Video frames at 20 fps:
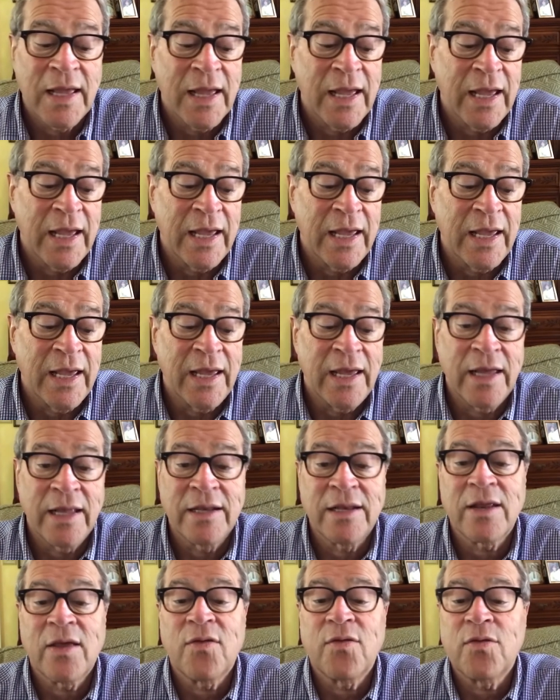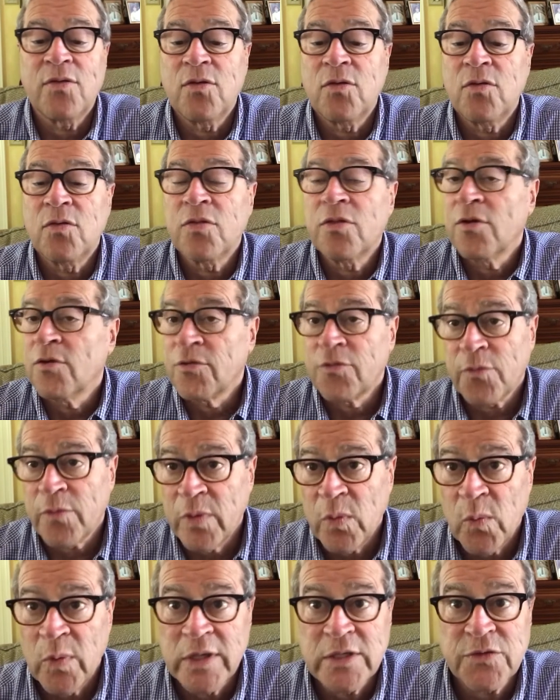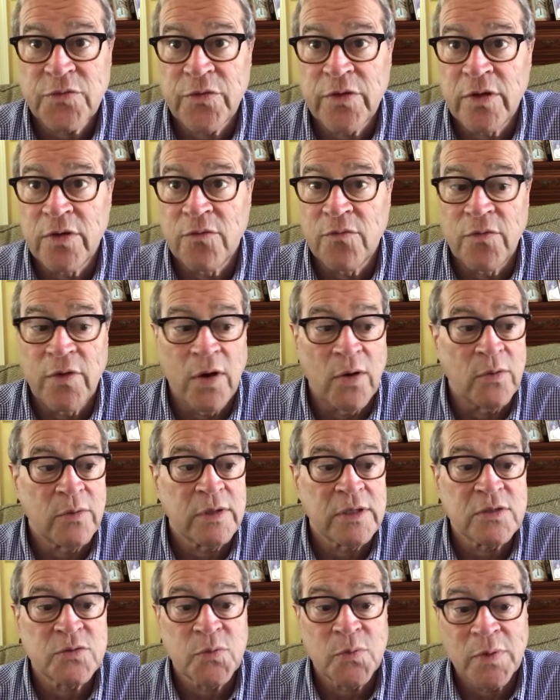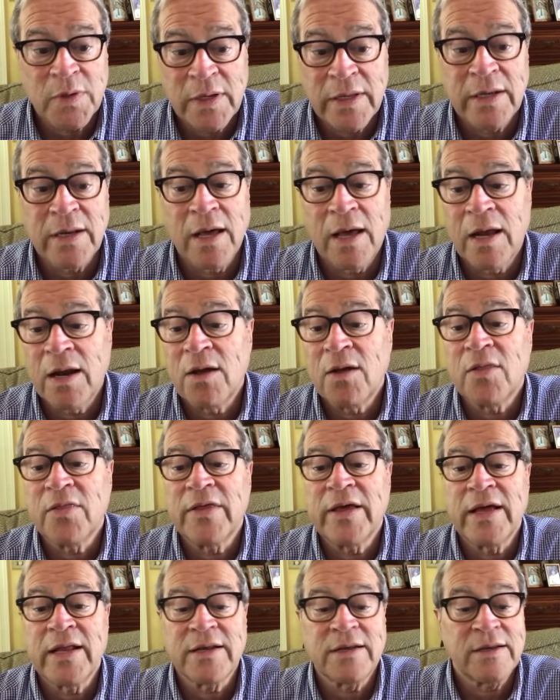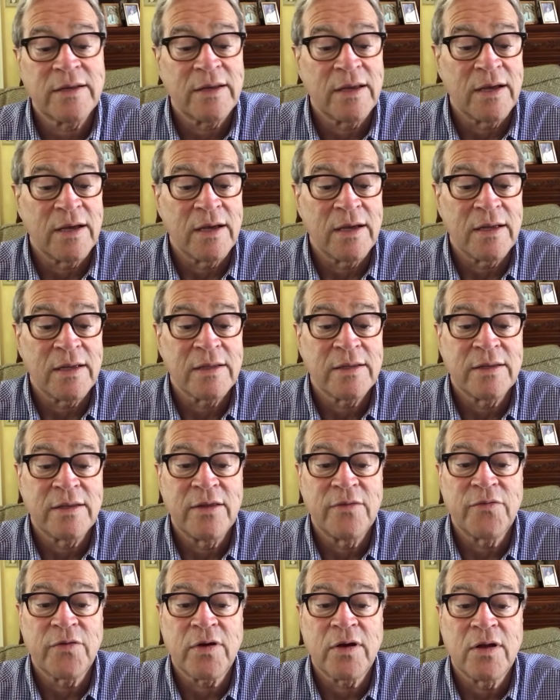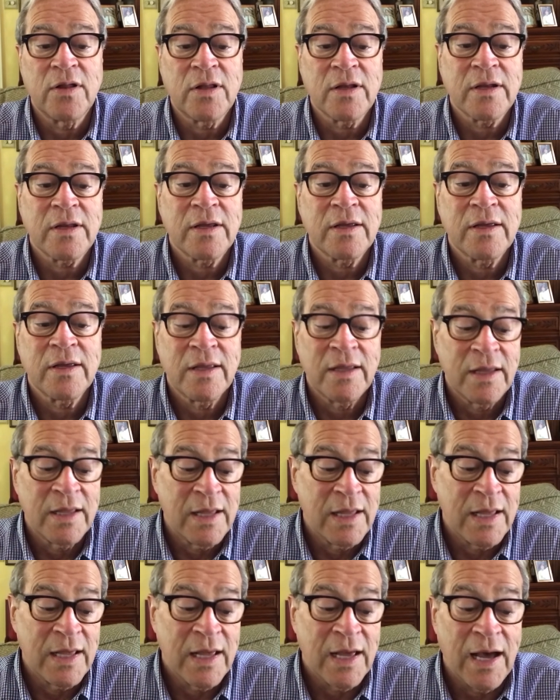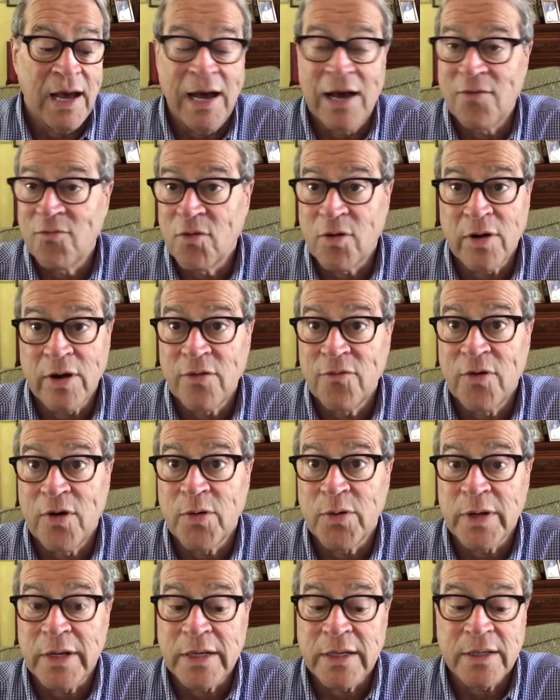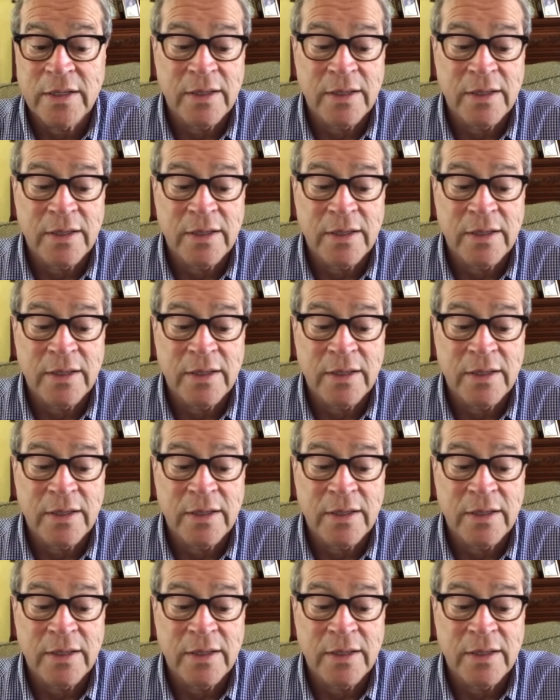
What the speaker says: And there are three ways for you to vote. It's really not all that difficult. I've already voted.